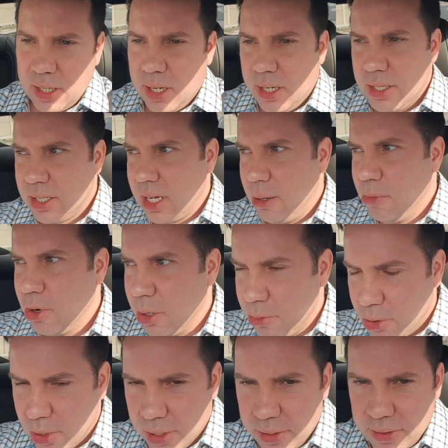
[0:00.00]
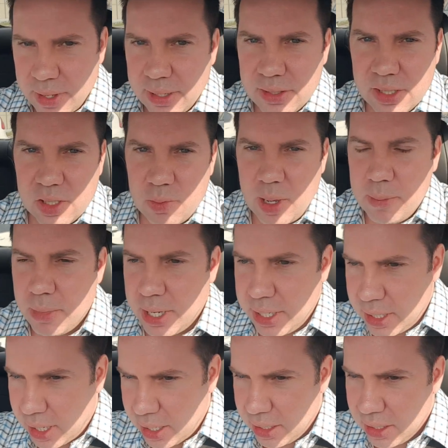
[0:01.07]
I just got more important things to spend
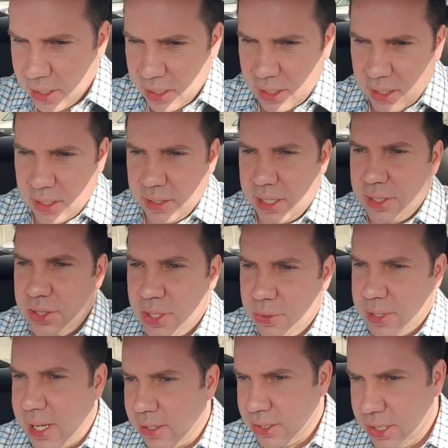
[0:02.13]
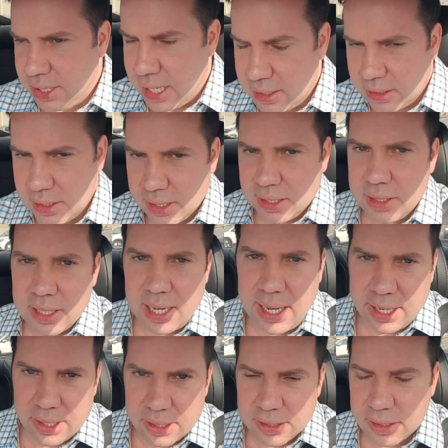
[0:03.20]
money on than $2,000 on
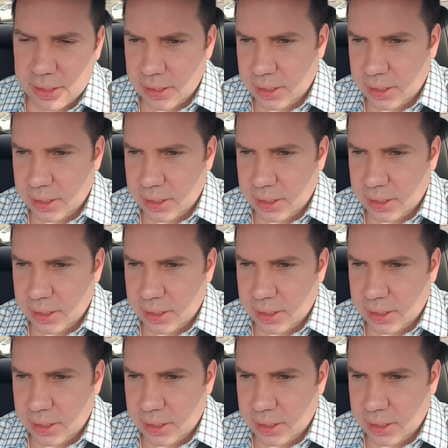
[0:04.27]
tires.